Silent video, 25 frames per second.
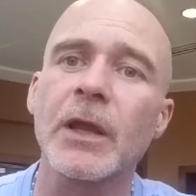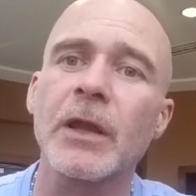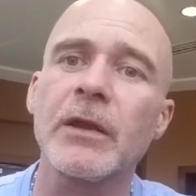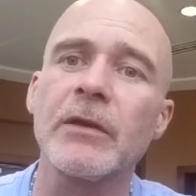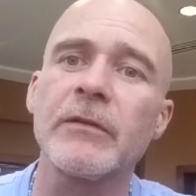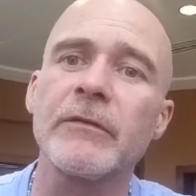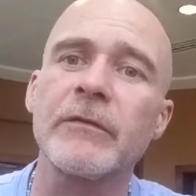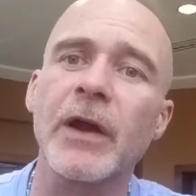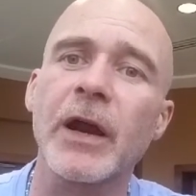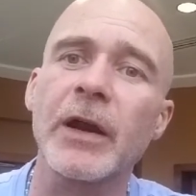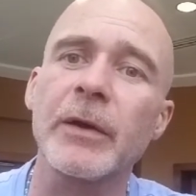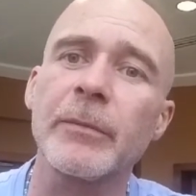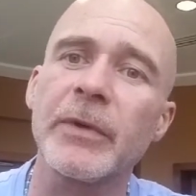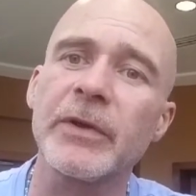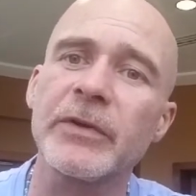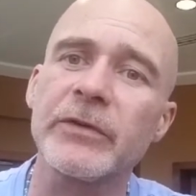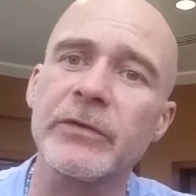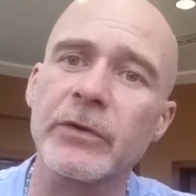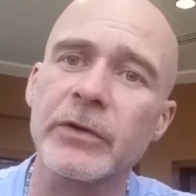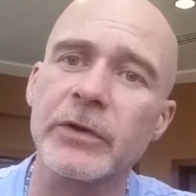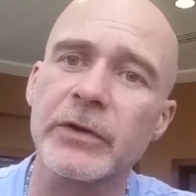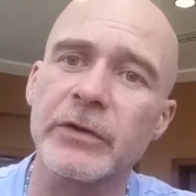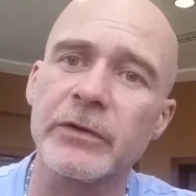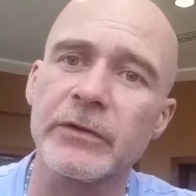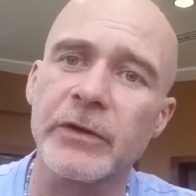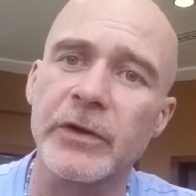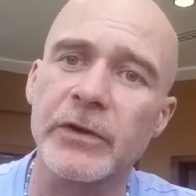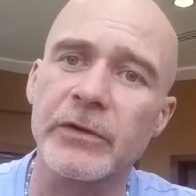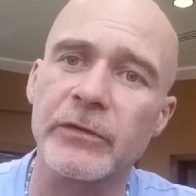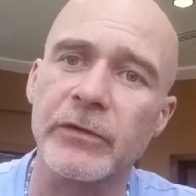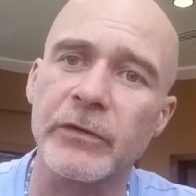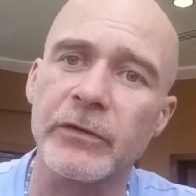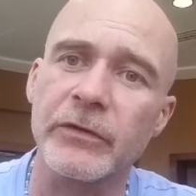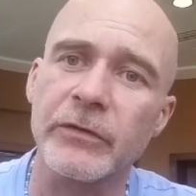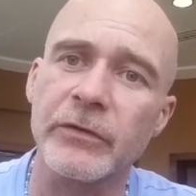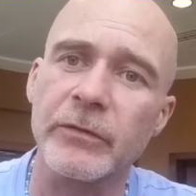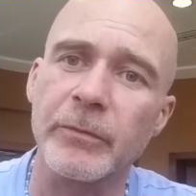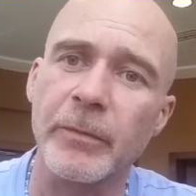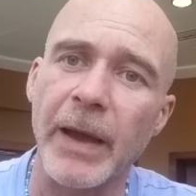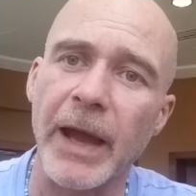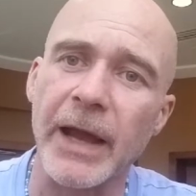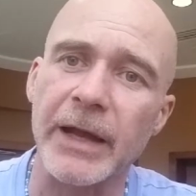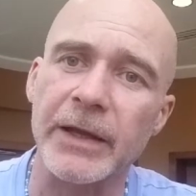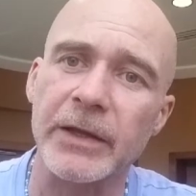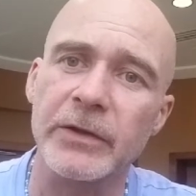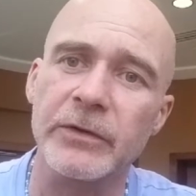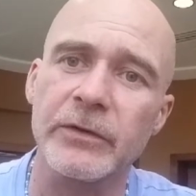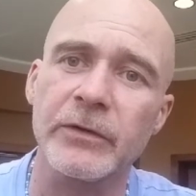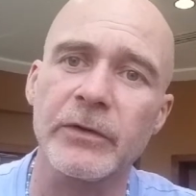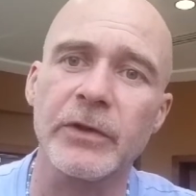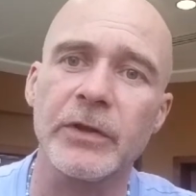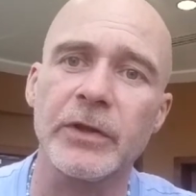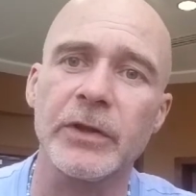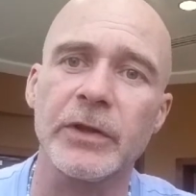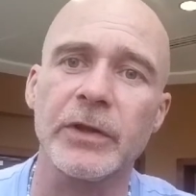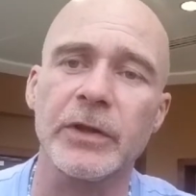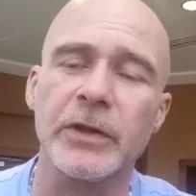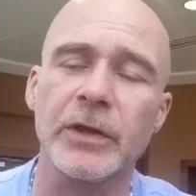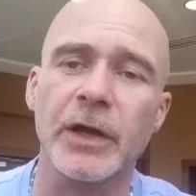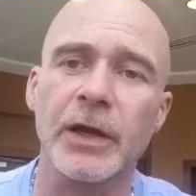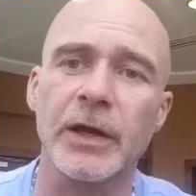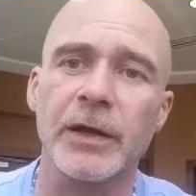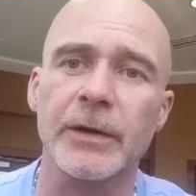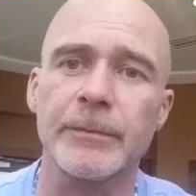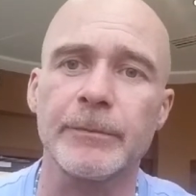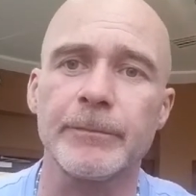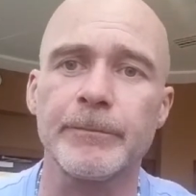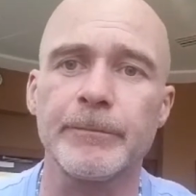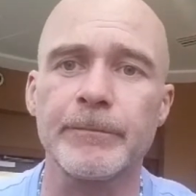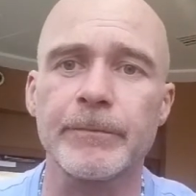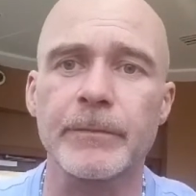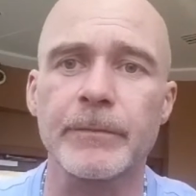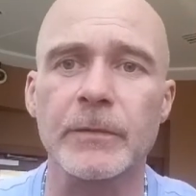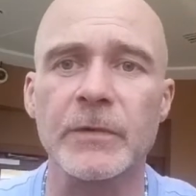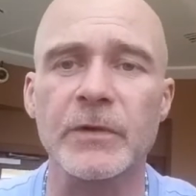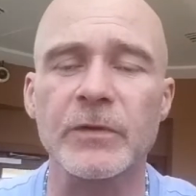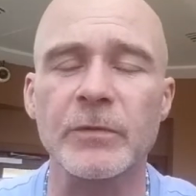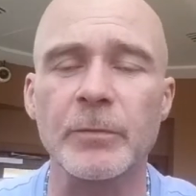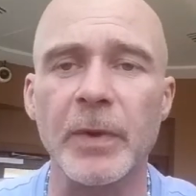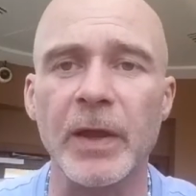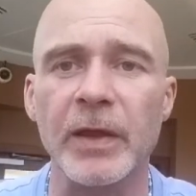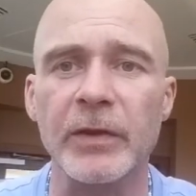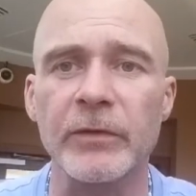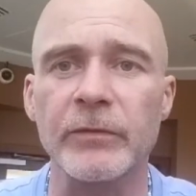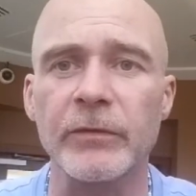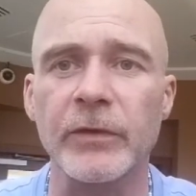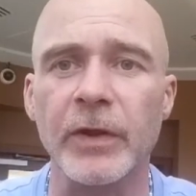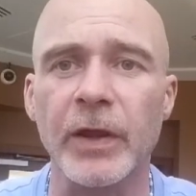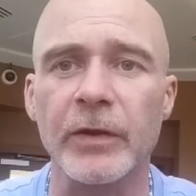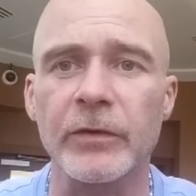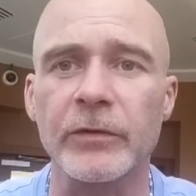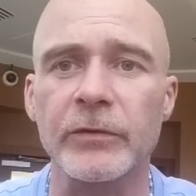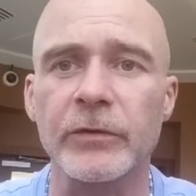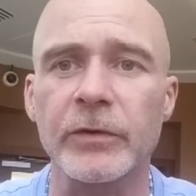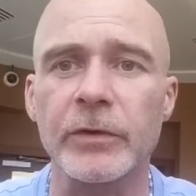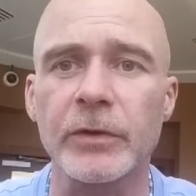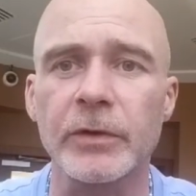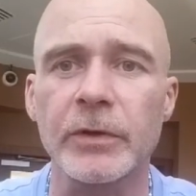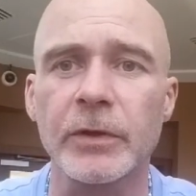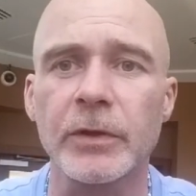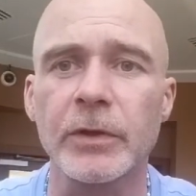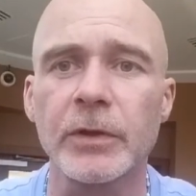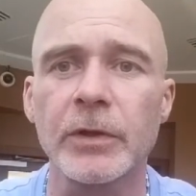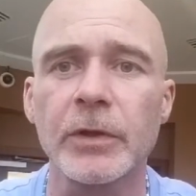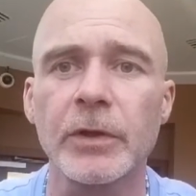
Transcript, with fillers: environmental conditions back in the um, space station,